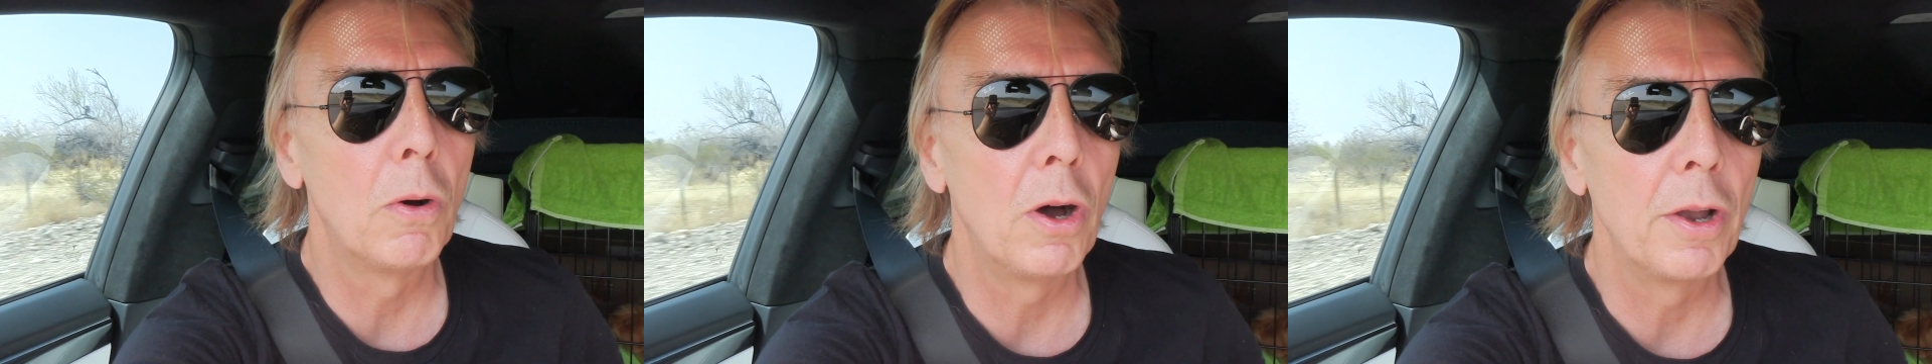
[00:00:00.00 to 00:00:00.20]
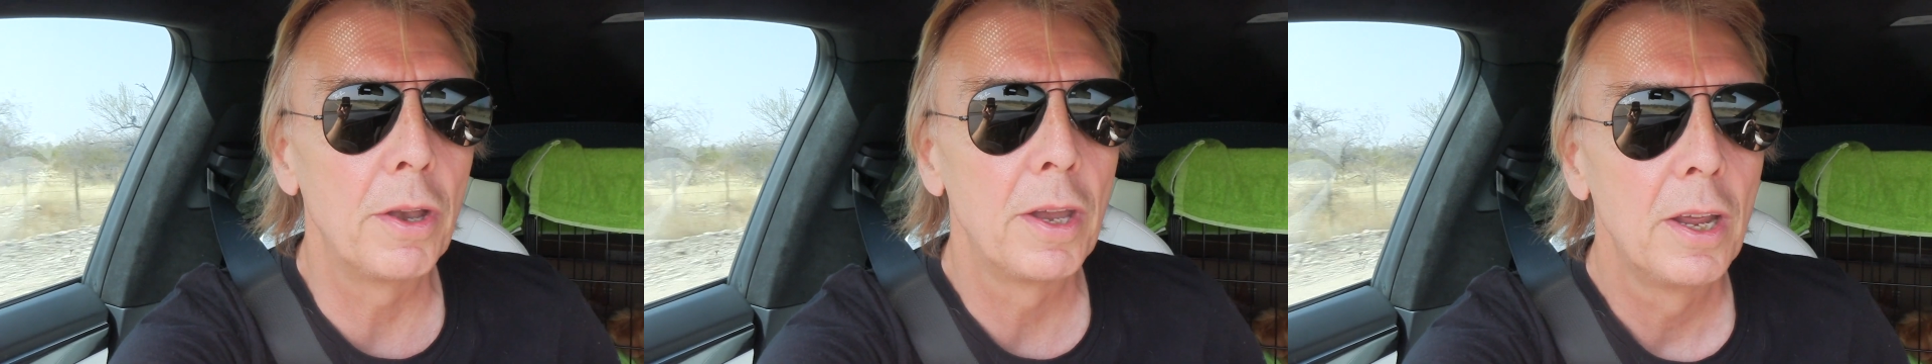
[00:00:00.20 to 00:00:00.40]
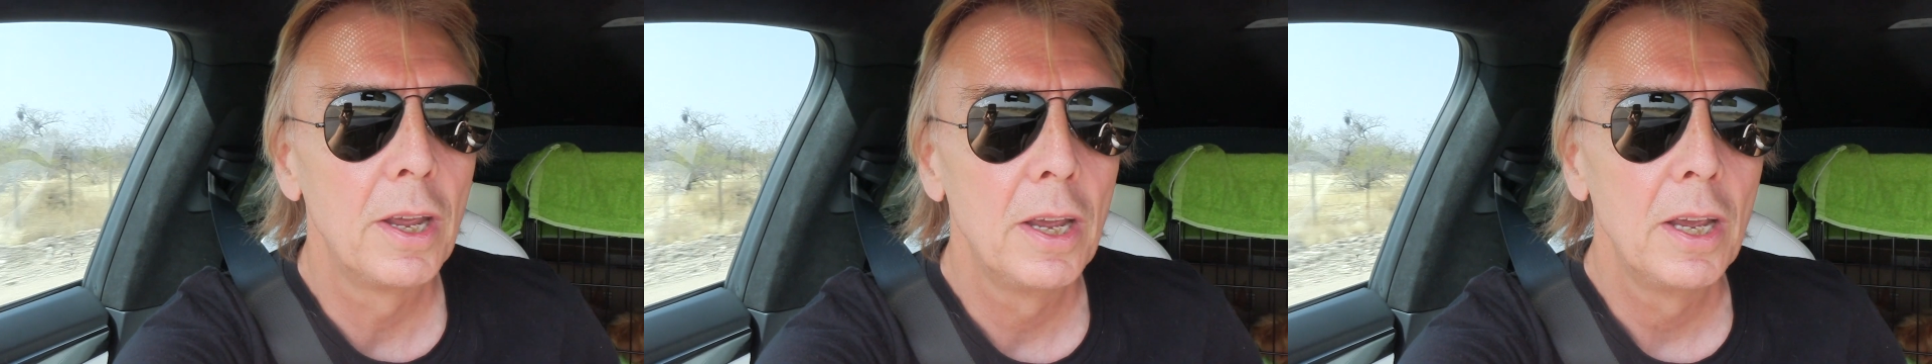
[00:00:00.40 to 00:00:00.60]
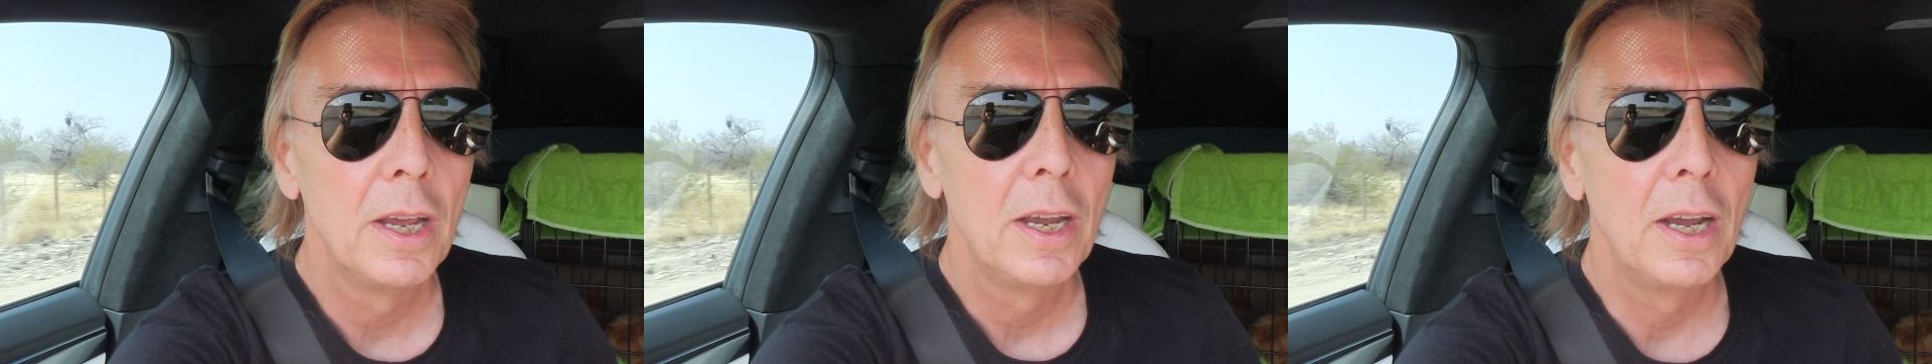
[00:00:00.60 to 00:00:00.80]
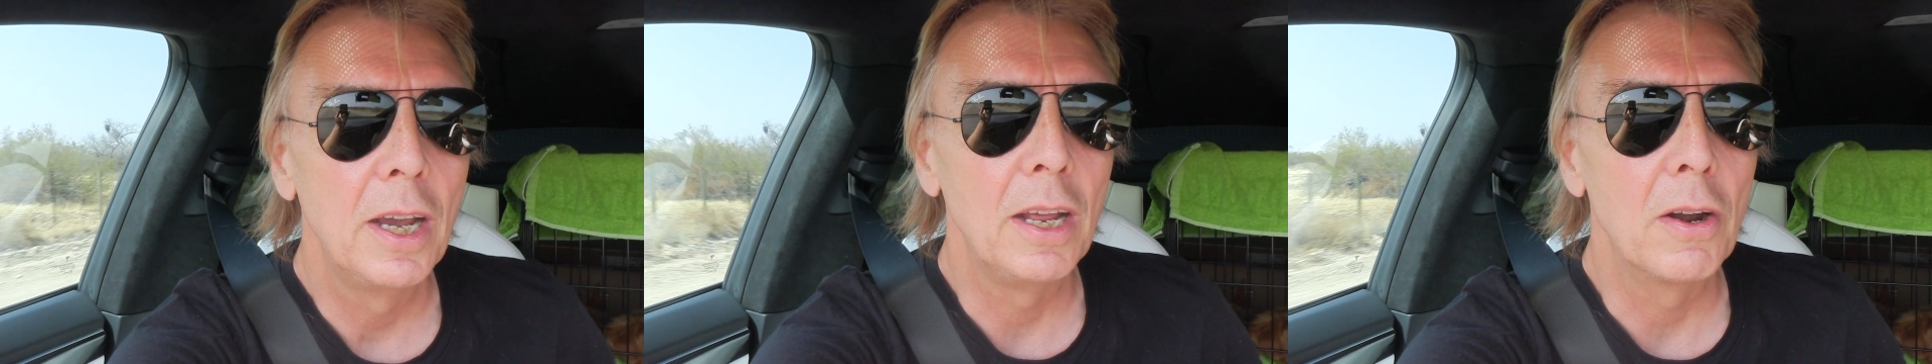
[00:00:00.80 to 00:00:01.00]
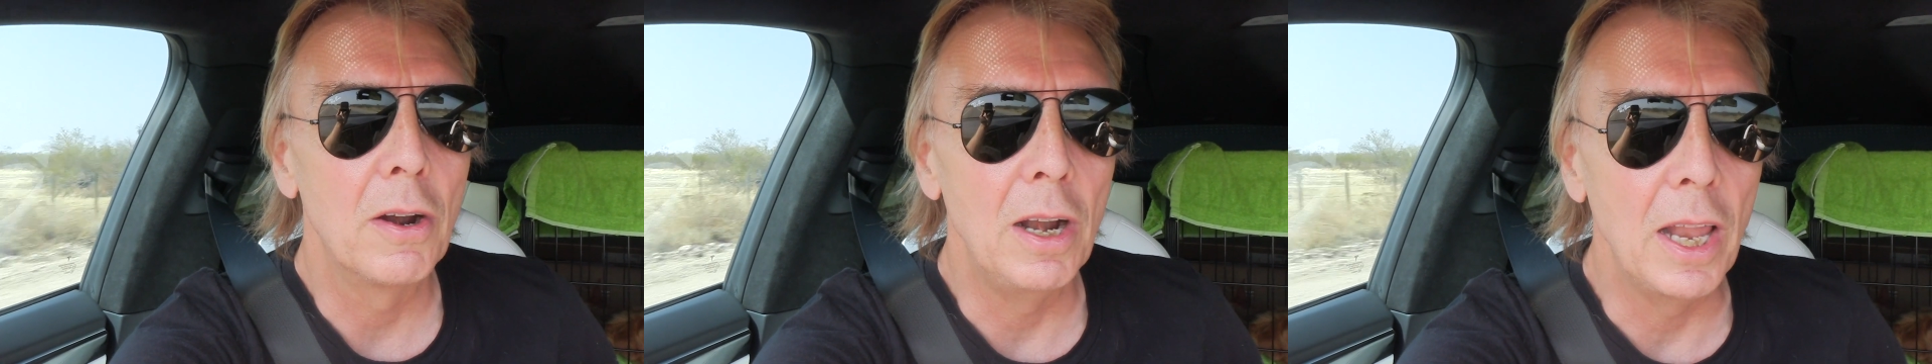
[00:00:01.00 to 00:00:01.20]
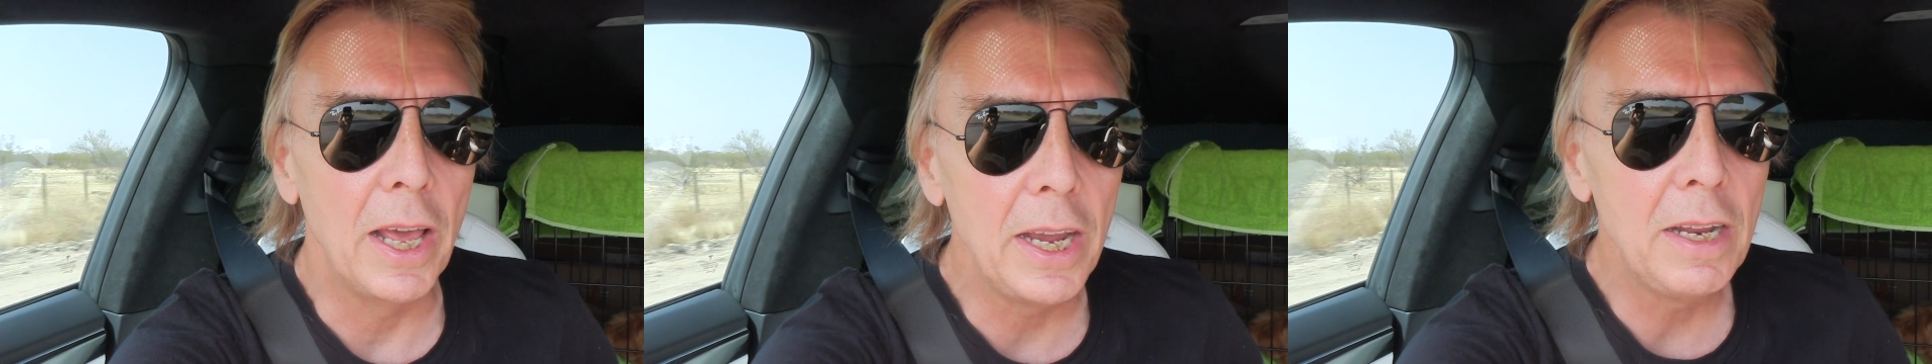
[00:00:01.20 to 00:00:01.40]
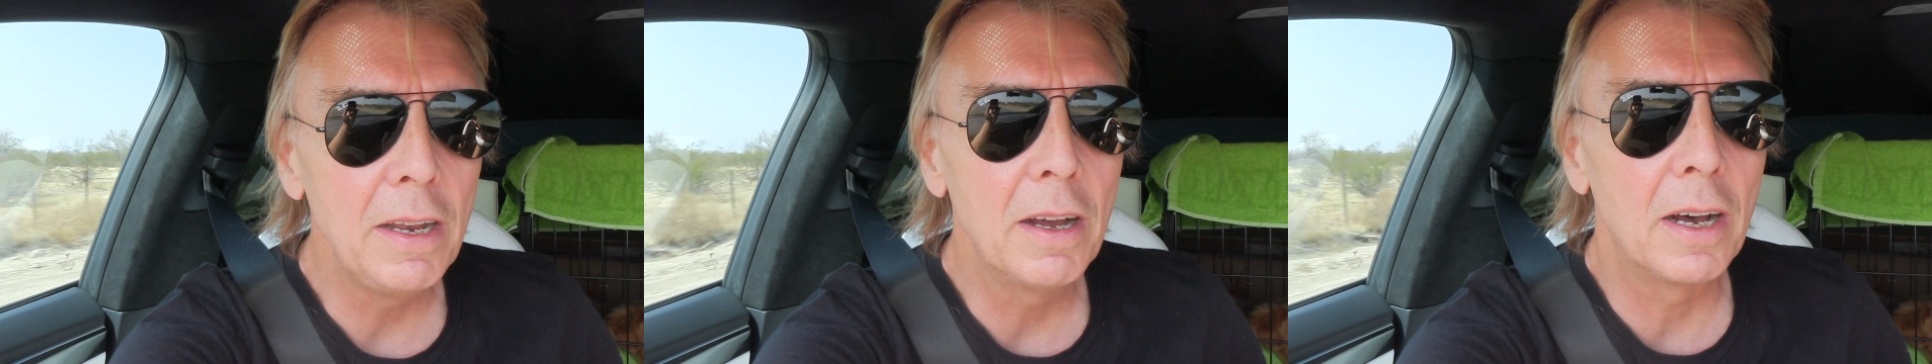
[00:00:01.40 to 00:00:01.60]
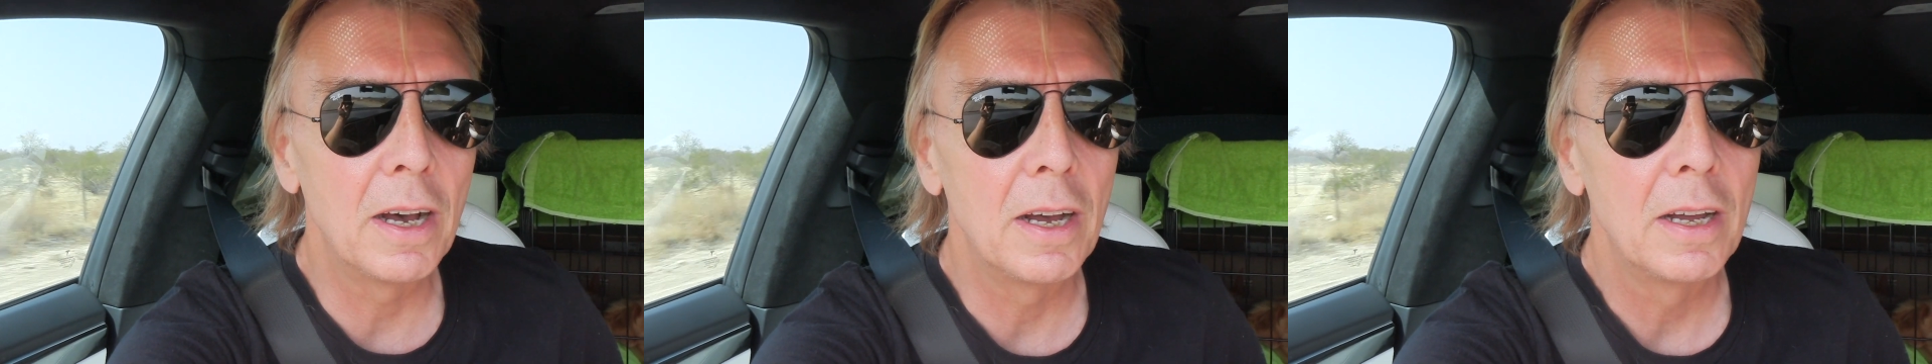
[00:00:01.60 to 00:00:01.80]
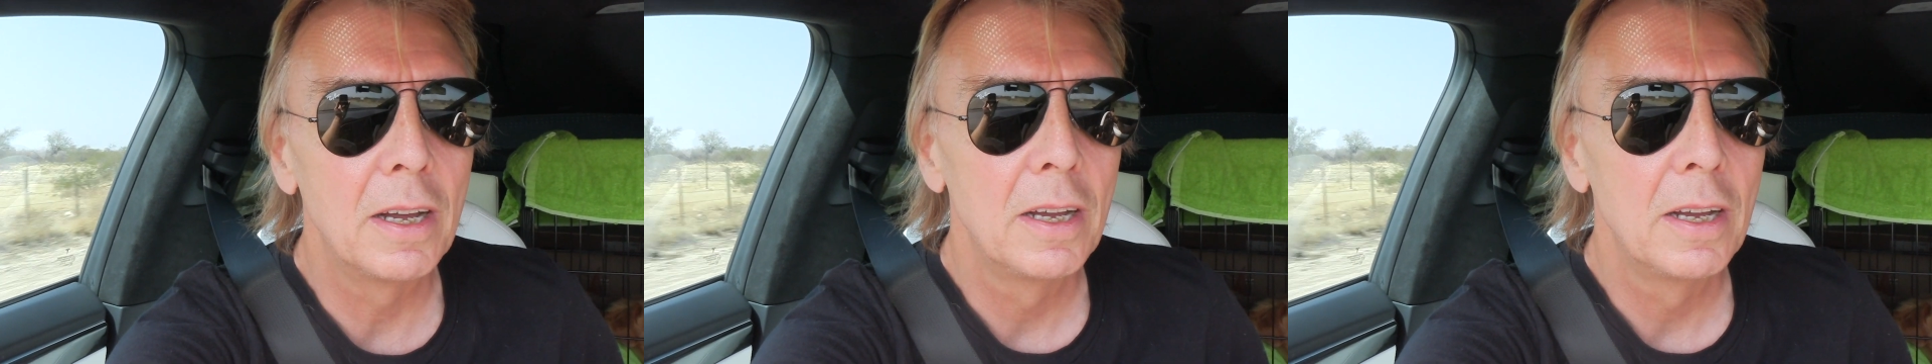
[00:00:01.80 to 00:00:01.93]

on. And later